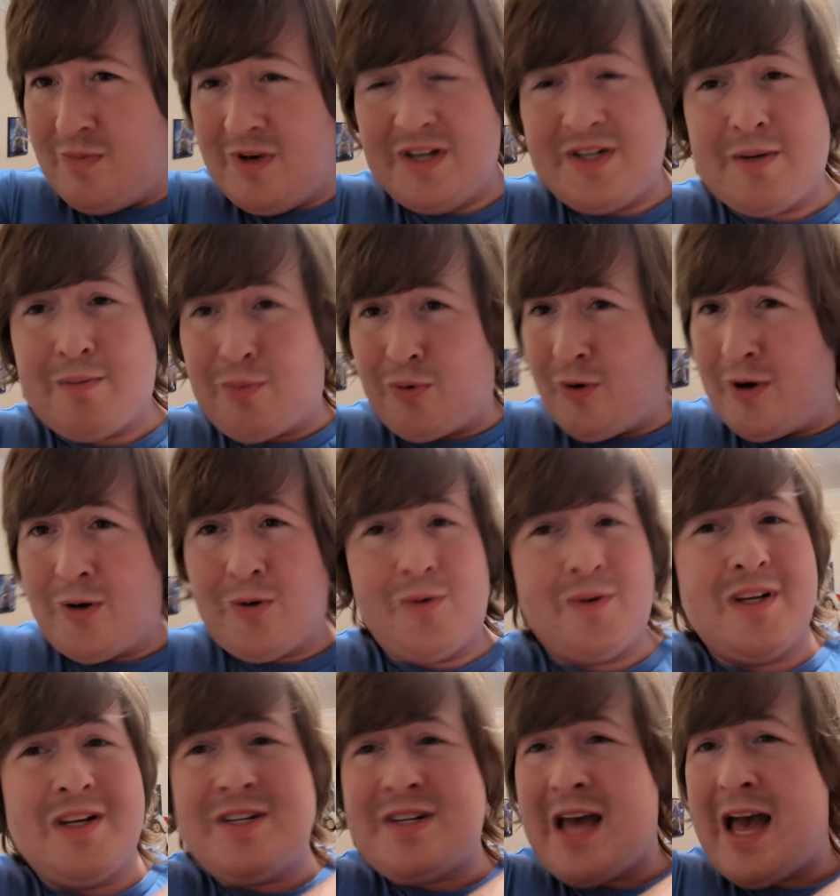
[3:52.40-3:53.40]
is a prequel.
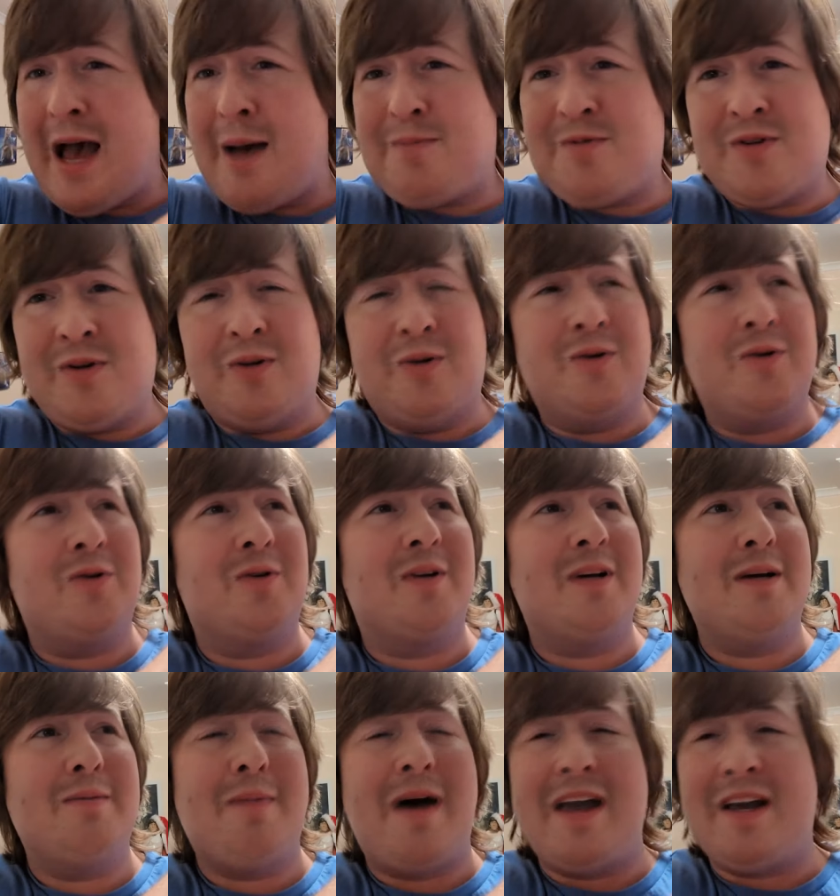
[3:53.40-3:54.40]
This
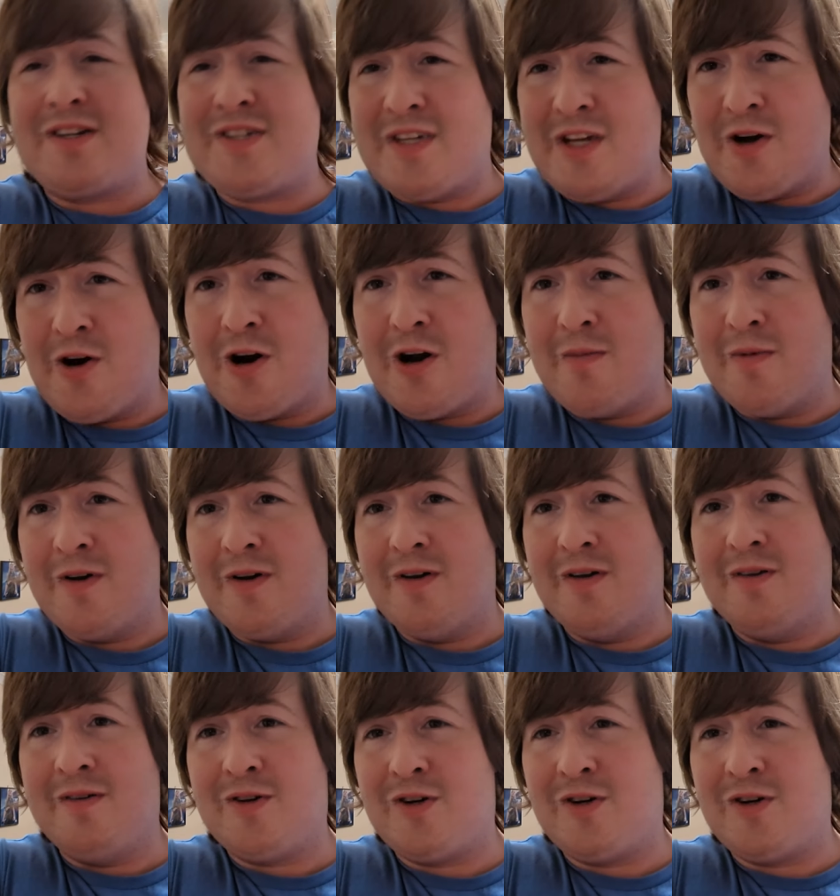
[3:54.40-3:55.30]
absolutely makes the Omen